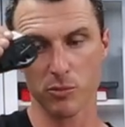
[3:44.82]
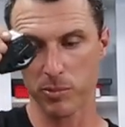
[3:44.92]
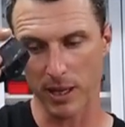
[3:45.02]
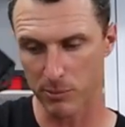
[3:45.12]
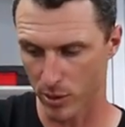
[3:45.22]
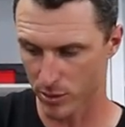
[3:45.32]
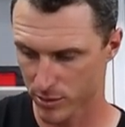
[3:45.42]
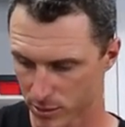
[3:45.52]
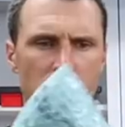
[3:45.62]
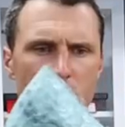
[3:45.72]
black
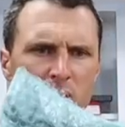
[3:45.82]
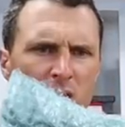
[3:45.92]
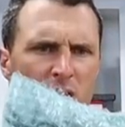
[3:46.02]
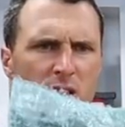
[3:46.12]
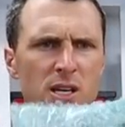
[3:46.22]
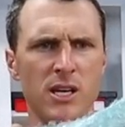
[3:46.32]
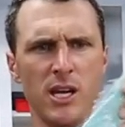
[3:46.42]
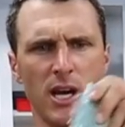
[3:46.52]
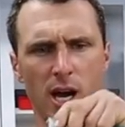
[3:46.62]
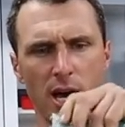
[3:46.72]
box. And then in
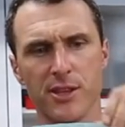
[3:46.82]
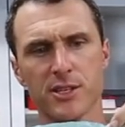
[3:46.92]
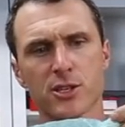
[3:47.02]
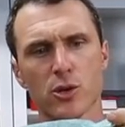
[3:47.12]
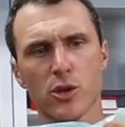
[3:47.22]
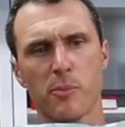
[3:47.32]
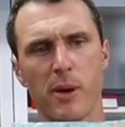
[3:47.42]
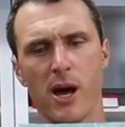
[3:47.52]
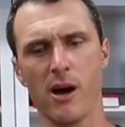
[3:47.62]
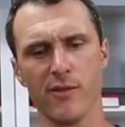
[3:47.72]
here, this is all the
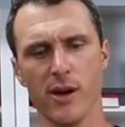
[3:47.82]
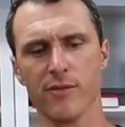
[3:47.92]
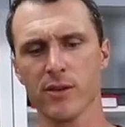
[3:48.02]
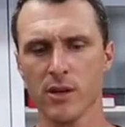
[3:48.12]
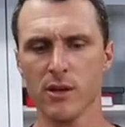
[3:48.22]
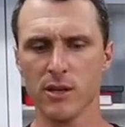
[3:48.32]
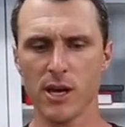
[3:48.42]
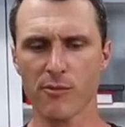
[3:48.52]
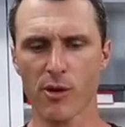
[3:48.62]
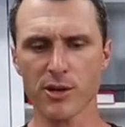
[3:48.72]
power valve.
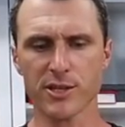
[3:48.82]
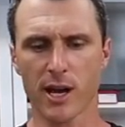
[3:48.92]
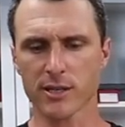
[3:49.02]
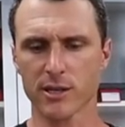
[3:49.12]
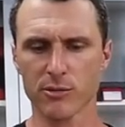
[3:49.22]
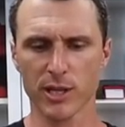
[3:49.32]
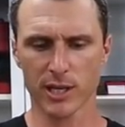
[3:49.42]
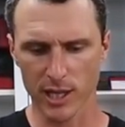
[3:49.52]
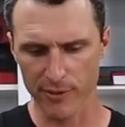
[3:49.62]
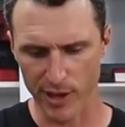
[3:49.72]
Yeah, Rotax, they're really
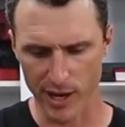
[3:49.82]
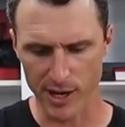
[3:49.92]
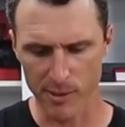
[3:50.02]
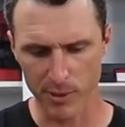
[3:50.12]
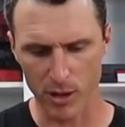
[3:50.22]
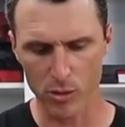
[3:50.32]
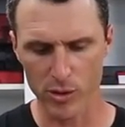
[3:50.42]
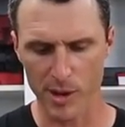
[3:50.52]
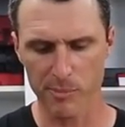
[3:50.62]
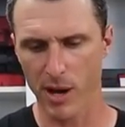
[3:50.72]
clever. They number
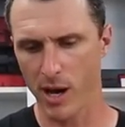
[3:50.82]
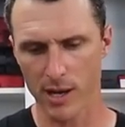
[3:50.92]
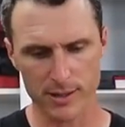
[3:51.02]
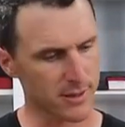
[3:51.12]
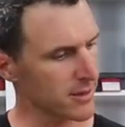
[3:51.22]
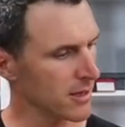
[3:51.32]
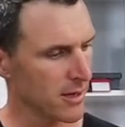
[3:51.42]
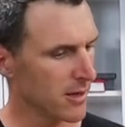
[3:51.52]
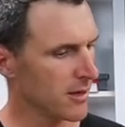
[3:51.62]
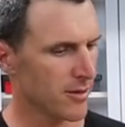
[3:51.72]
all their
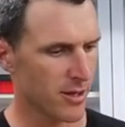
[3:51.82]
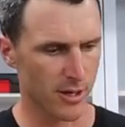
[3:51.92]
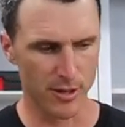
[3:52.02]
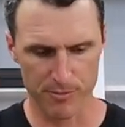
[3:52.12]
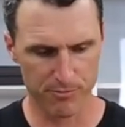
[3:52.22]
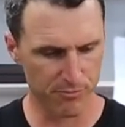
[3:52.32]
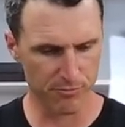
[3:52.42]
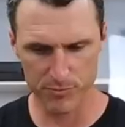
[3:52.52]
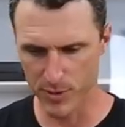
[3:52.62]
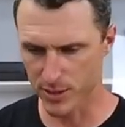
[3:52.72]
parts. The
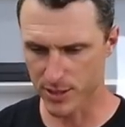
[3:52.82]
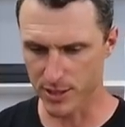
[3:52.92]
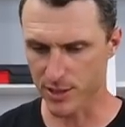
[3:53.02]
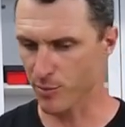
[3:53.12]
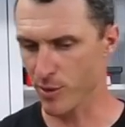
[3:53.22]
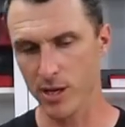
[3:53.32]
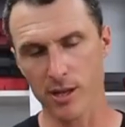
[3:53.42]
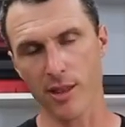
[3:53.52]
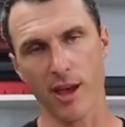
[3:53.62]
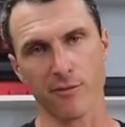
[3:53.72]
system
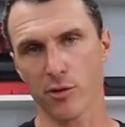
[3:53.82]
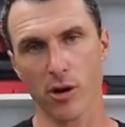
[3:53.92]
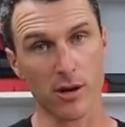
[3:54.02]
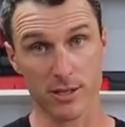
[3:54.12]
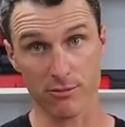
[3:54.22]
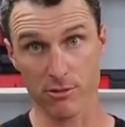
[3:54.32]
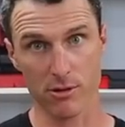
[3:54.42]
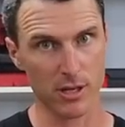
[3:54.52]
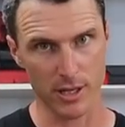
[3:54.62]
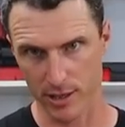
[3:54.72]
here that they've got is
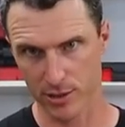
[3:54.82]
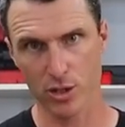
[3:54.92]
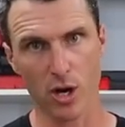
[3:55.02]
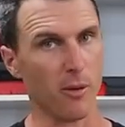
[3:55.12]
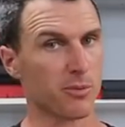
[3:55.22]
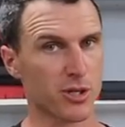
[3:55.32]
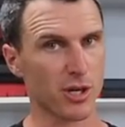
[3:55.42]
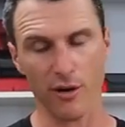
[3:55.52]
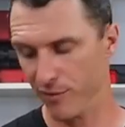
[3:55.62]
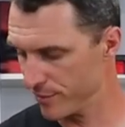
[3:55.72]
really top
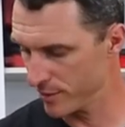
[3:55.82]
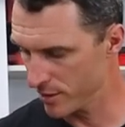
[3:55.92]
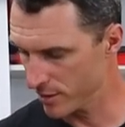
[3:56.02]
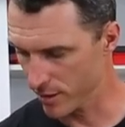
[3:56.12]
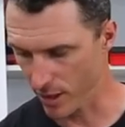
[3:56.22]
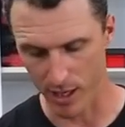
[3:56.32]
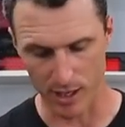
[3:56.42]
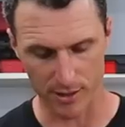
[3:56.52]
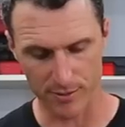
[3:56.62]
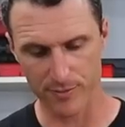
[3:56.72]
shelf. They
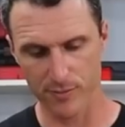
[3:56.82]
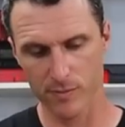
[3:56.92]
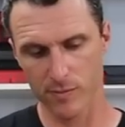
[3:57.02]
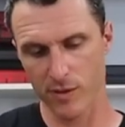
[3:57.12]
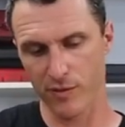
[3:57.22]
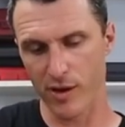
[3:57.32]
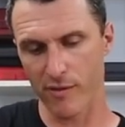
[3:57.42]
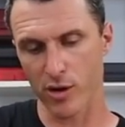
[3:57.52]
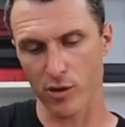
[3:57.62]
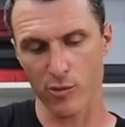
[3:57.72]
are, if you
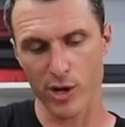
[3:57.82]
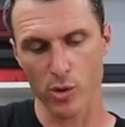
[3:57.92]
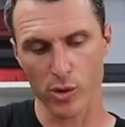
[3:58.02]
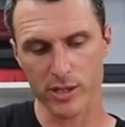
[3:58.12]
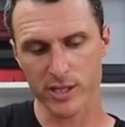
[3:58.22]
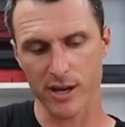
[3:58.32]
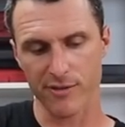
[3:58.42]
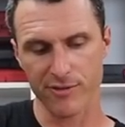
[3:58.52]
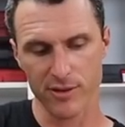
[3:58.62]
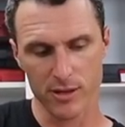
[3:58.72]
ever got to reorder
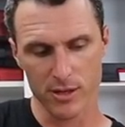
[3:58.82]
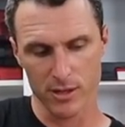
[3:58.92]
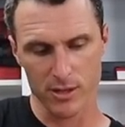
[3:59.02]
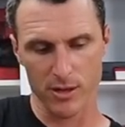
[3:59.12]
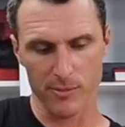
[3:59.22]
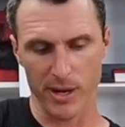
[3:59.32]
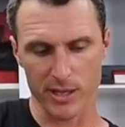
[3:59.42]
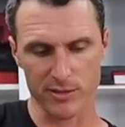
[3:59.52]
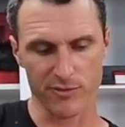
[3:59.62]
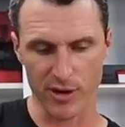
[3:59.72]
stuff, it
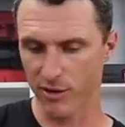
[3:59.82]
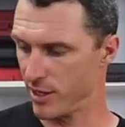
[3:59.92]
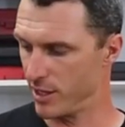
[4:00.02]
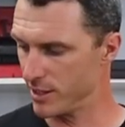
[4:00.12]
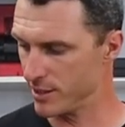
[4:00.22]
makes it very